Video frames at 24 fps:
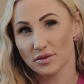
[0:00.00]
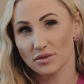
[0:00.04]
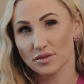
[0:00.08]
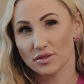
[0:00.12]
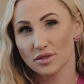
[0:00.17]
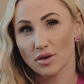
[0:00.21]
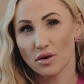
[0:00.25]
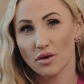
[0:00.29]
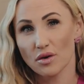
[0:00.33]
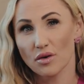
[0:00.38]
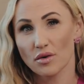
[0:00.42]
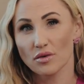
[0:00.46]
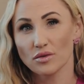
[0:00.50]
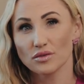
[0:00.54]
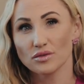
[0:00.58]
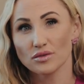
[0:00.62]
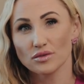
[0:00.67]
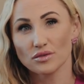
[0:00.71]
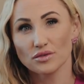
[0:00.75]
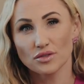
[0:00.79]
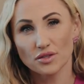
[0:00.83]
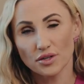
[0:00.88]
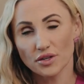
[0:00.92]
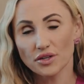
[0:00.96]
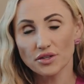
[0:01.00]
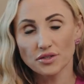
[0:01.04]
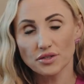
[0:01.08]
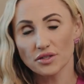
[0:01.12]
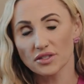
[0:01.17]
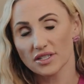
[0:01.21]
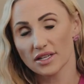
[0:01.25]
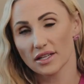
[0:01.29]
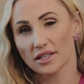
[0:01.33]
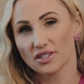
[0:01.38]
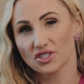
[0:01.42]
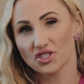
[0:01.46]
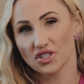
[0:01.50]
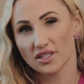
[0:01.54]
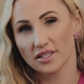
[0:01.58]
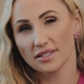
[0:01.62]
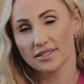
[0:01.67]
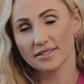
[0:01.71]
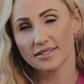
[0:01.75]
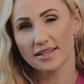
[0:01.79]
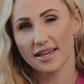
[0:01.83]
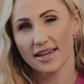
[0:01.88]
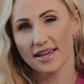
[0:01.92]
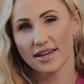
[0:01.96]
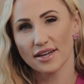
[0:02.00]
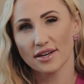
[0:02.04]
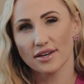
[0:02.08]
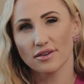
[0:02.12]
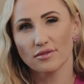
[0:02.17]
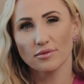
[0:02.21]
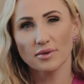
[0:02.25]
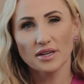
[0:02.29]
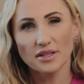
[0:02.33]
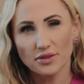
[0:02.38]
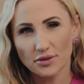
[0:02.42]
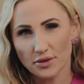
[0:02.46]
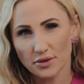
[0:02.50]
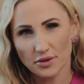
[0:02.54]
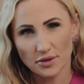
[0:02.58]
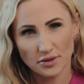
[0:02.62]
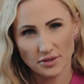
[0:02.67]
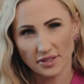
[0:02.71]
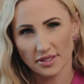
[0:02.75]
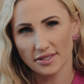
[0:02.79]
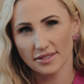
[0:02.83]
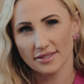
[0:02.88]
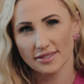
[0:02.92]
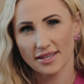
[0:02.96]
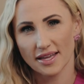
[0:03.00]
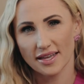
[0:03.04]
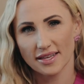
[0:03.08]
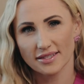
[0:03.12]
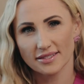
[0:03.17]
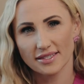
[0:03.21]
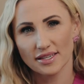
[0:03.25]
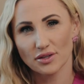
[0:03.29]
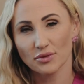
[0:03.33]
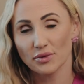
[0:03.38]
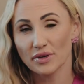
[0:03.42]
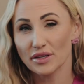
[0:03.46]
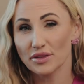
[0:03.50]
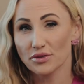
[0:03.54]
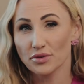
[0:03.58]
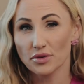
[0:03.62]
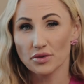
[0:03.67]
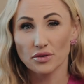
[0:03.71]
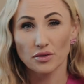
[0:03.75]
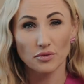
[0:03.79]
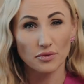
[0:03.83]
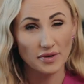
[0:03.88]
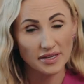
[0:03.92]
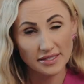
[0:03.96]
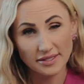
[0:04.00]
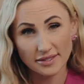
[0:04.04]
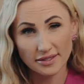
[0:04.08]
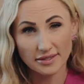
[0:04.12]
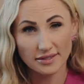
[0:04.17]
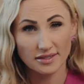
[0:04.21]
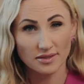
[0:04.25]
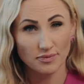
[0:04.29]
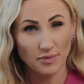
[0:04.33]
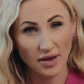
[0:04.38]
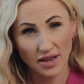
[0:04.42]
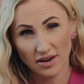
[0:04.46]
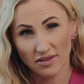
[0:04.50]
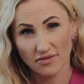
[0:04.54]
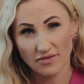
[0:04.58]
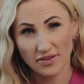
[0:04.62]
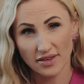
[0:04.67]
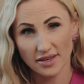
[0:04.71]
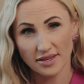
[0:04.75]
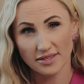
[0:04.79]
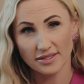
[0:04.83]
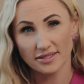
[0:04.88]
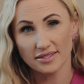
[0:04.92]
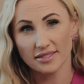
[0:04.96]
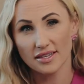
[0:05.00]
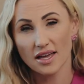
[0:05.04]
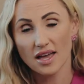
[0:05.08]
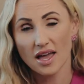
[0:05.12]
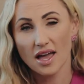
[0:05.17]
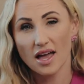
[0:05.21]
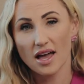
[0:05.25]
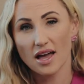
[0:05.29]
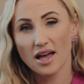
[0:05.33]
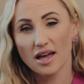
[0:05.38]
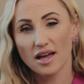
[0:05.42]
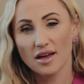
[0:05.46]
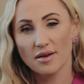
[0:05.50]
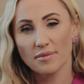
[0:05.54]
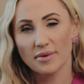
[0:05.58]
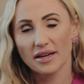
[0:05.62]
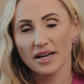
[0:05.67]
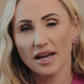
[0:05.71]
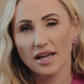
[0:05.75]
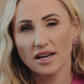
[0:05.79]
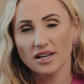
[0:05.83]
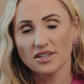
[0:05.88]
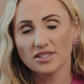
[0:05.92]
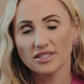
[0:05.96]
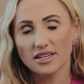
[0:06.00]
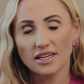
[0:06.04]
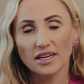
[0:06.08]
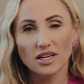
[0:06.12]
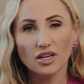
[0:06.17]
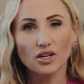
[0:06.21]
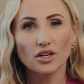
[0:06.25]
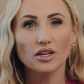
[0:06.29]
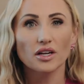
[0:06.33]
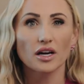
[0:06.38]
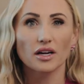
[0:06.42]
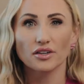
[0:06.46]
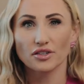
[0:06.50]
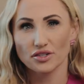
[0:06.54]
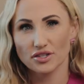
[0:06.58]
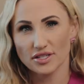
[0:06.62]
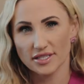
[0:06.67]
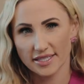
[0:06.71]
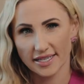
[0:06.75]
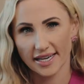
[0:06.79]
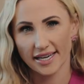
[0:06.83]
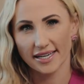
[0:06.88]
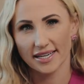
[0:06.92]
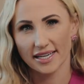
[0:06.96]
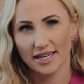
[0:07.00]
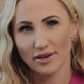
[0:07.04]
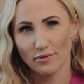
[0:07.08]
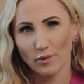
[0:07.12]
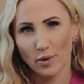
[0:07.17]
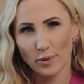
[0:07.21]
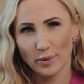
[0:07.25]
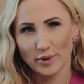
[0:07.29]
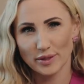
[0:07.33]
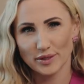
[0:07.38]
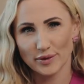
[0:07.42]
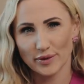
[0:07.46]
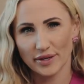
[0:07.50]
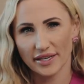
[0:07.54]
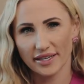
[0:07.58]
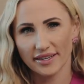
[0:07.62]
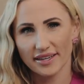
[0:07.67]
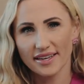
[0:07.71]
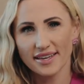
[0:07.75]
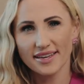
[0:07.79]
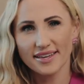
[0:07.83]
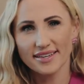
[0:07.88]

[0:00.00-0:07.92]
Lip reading: So do your due diligence and read through those consents and read through the risks, benefits, and kind of just get a good understanding of what we're doing.